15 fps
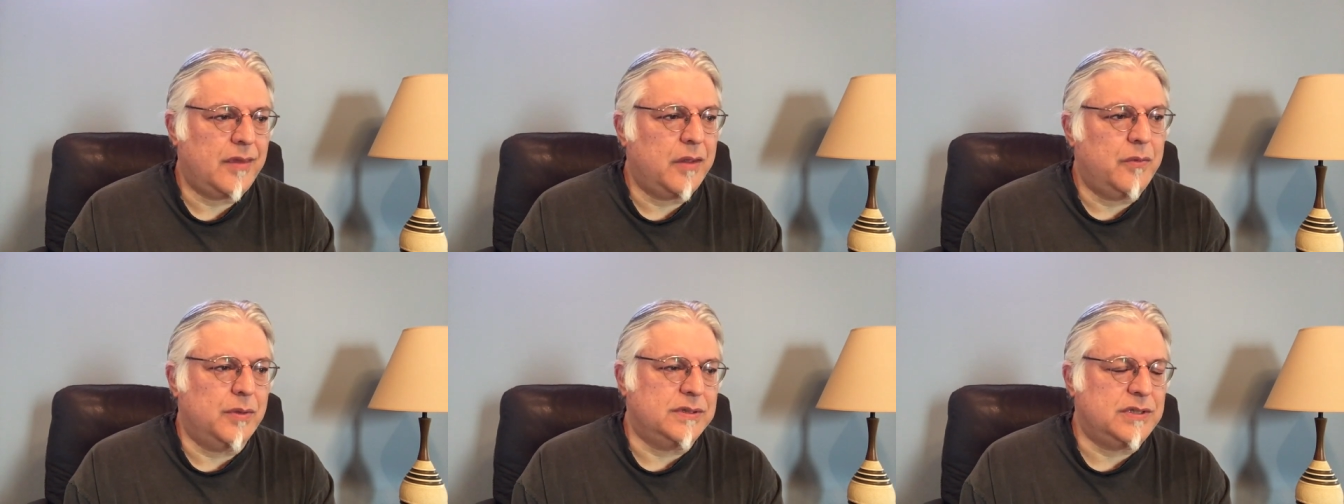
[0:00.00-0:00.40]

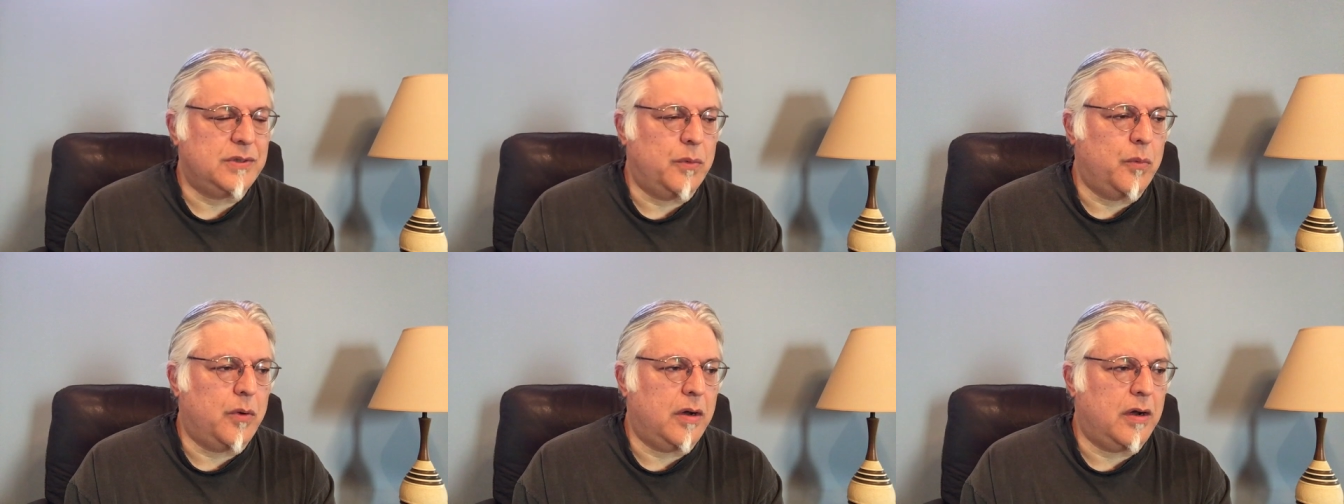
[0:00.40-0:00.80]
what's
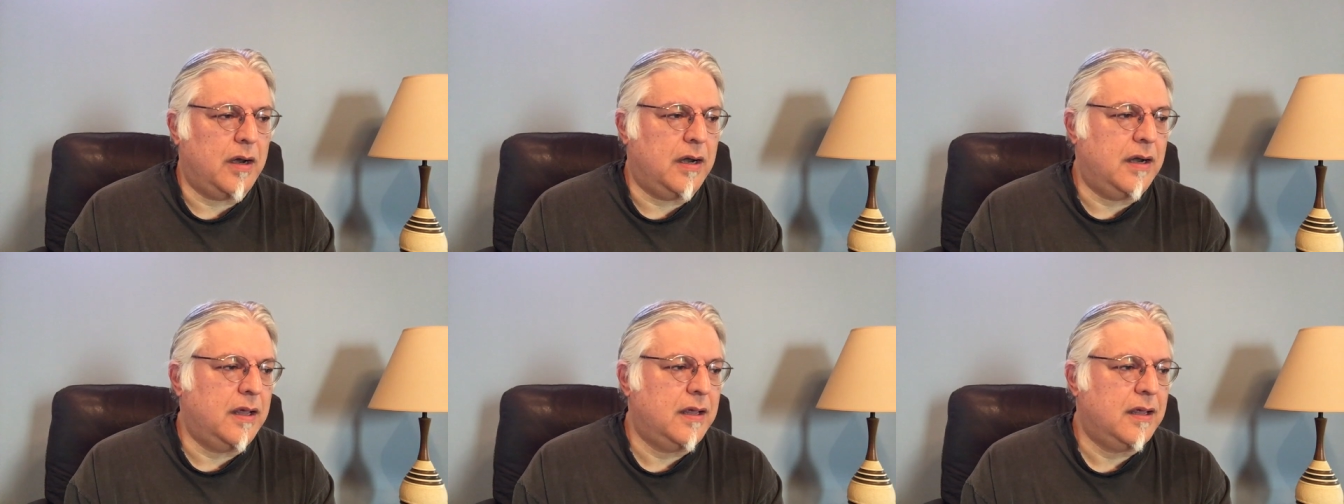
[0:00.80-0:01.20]
the
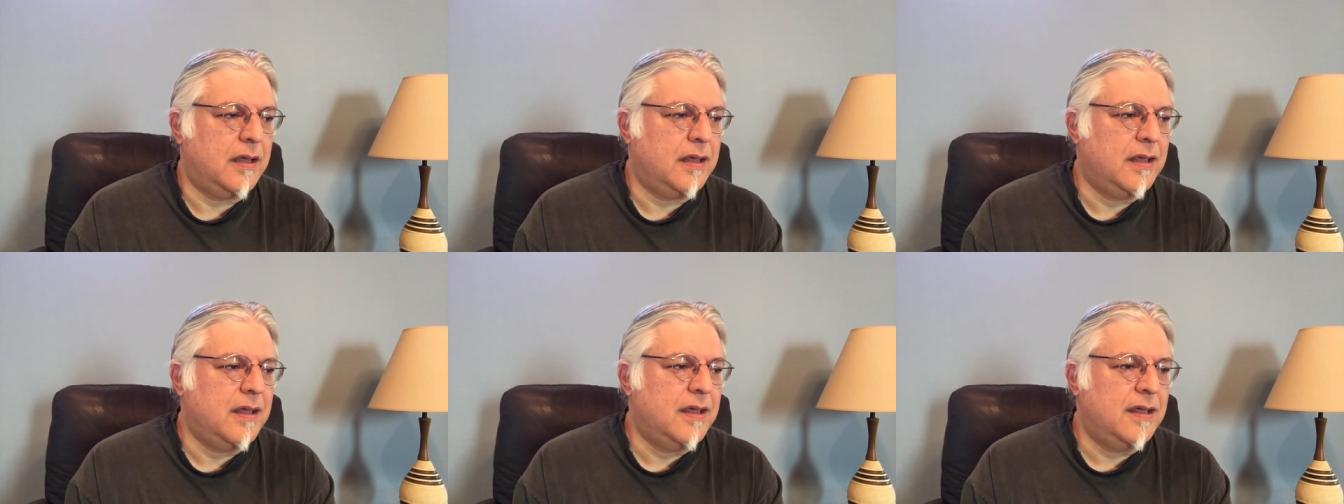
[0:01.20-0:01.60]
word?
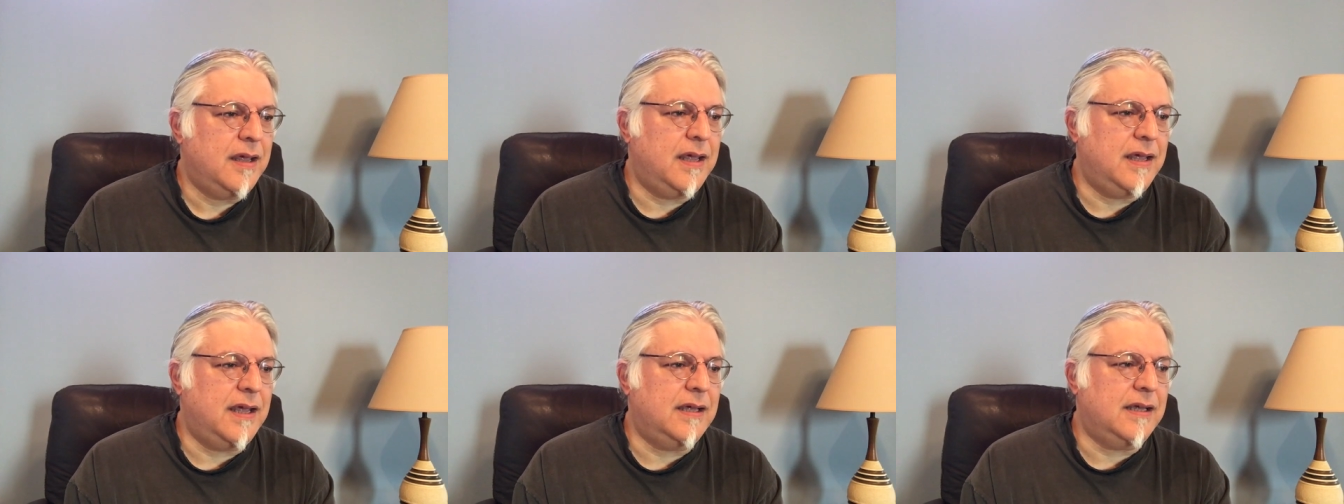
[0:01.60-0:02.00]

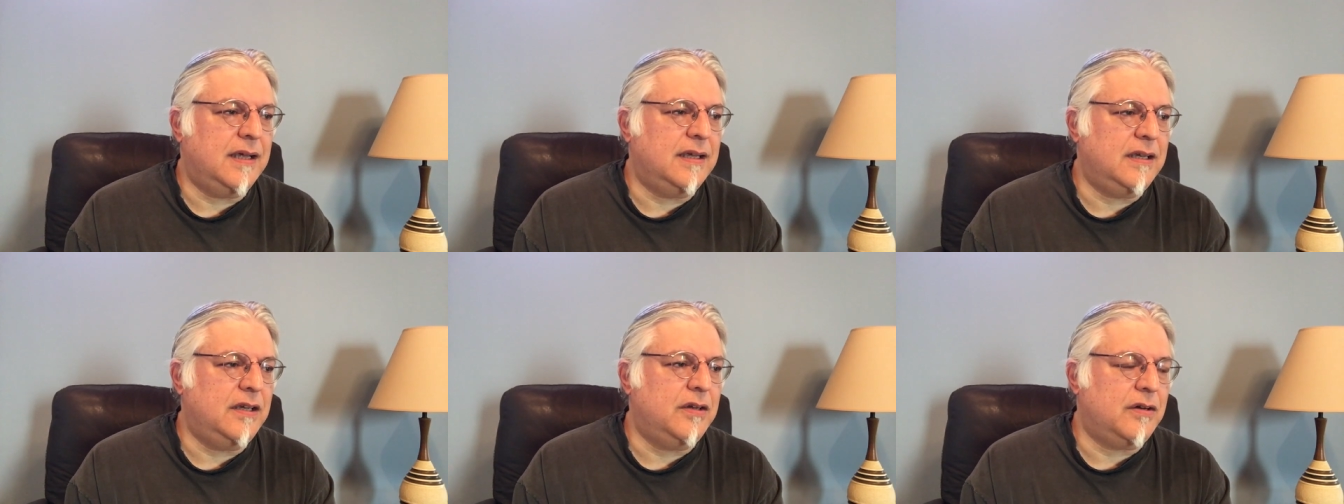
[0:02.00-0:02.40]

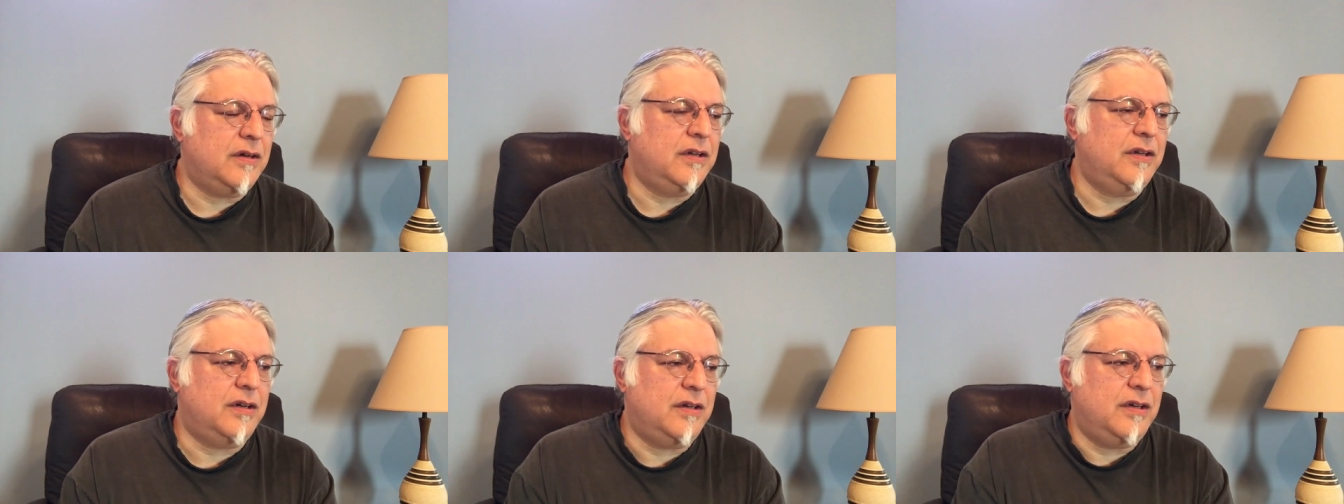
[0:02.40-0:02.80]

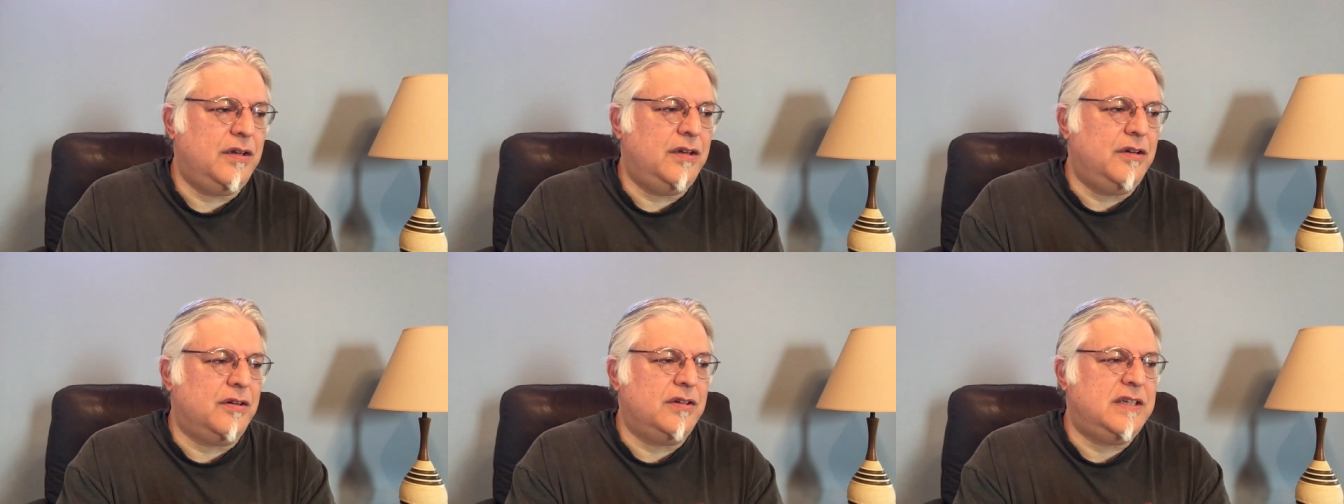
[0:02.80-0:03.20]

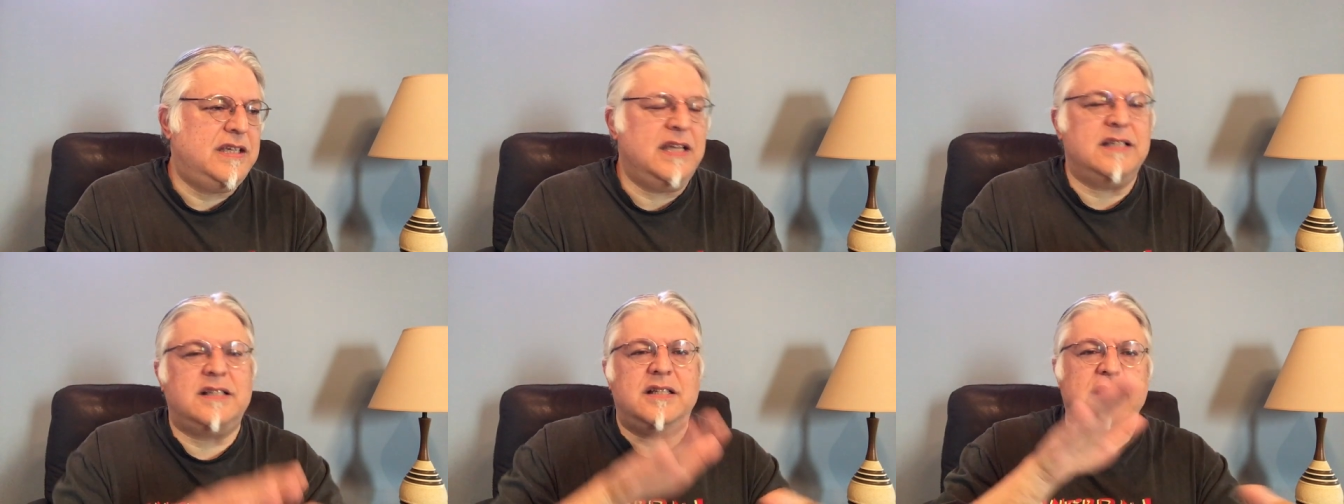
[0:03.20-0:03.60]
You're
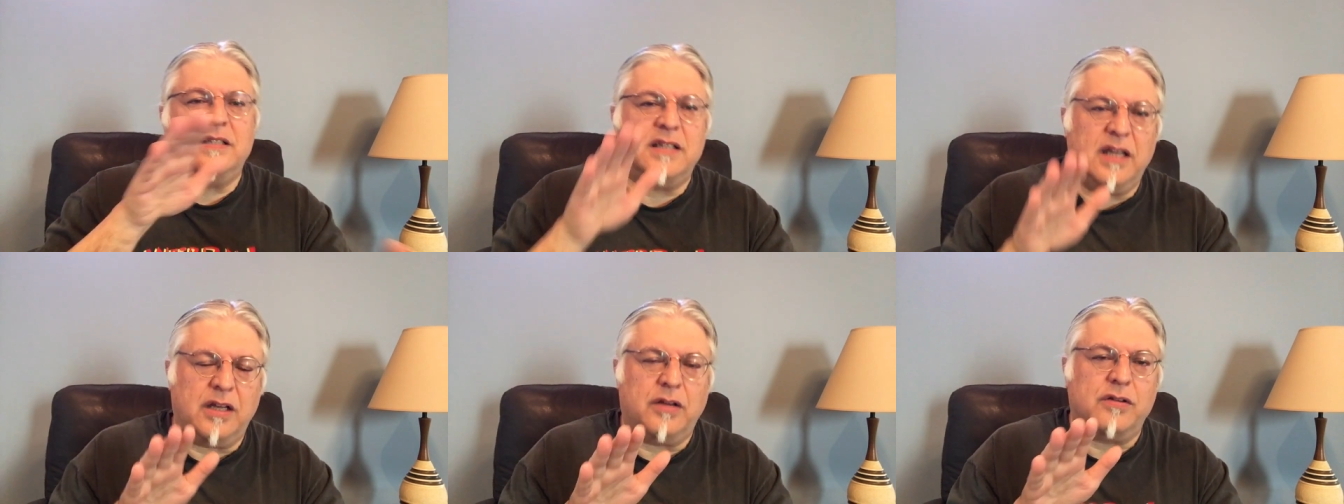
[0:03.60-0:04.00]

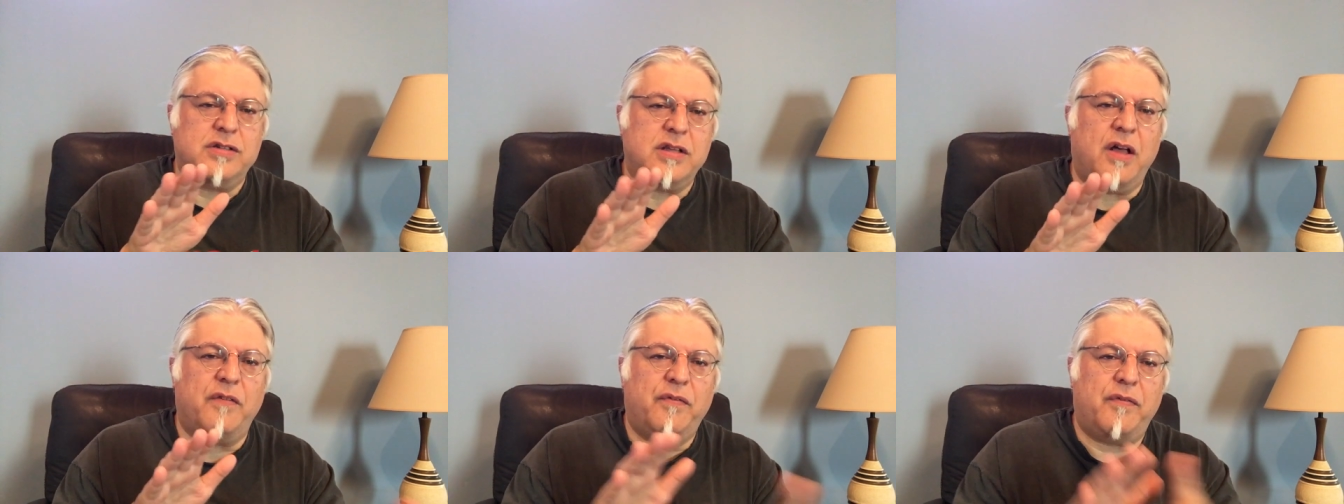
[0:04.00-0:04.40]
distancing
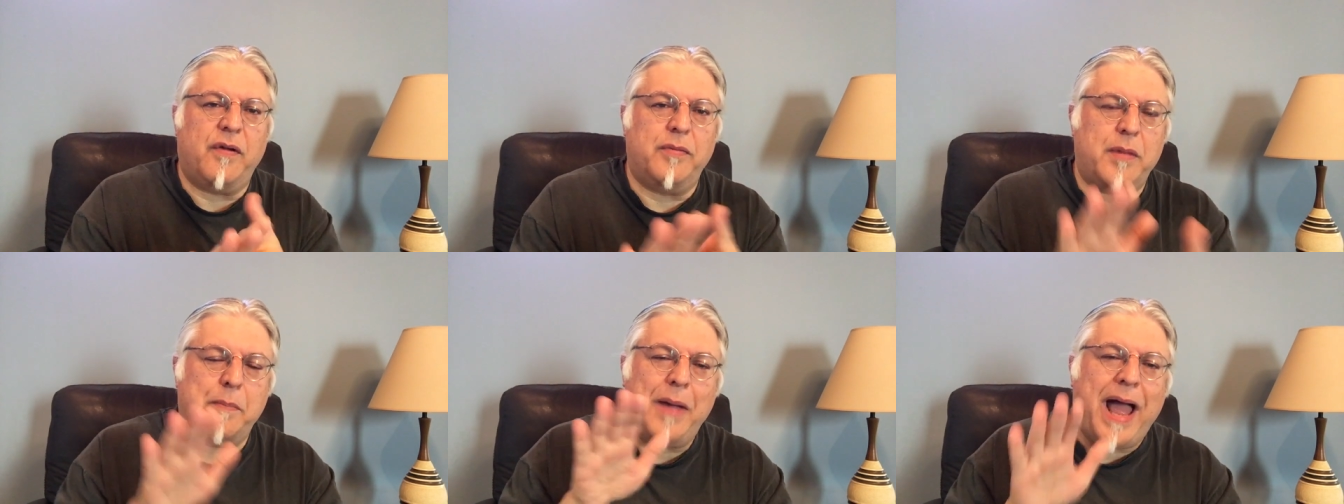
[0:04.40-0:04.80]
yourself
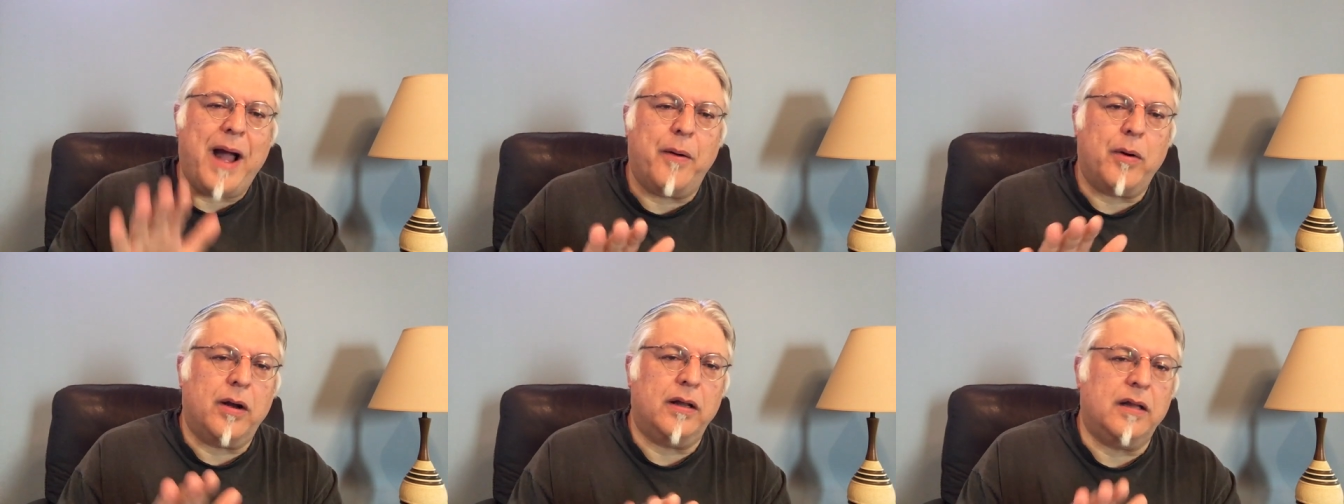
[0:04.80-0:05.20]
from the
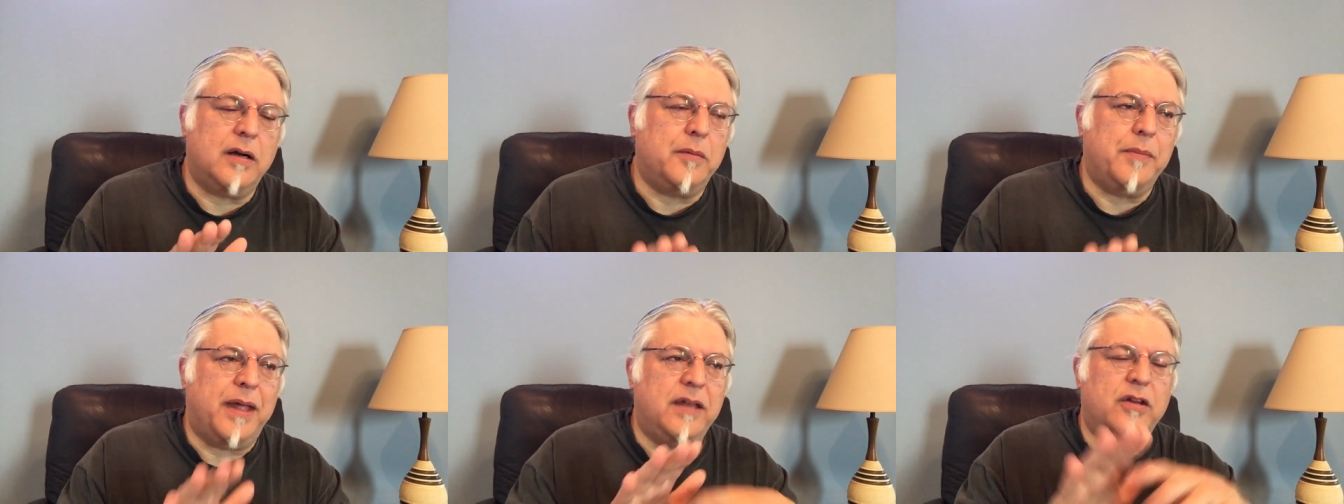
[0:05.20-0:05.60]
power a
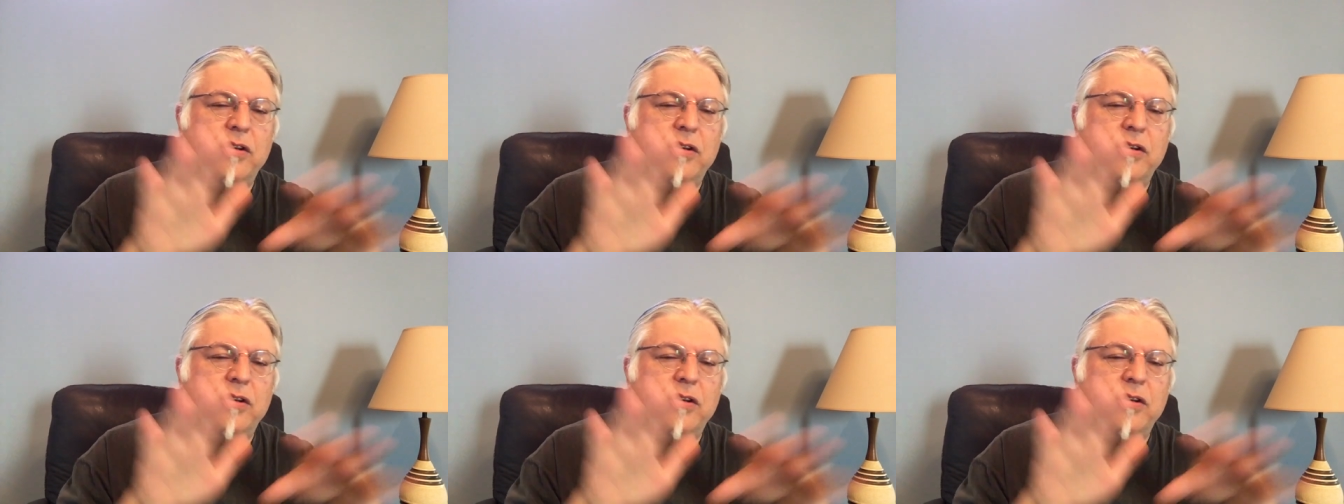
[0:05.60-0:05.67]
little bit.